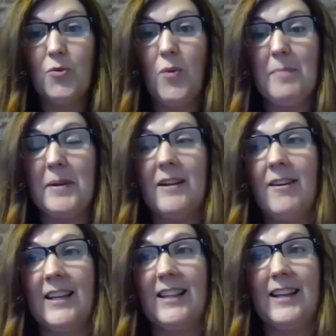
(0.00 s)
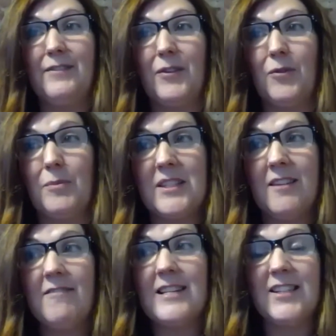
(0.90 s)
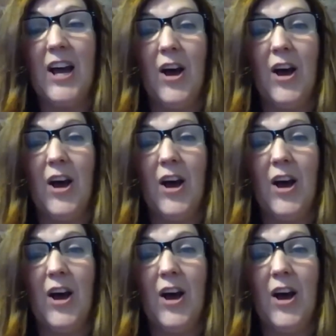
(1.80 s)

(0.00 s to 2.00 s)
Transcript: webinar in the Living Room series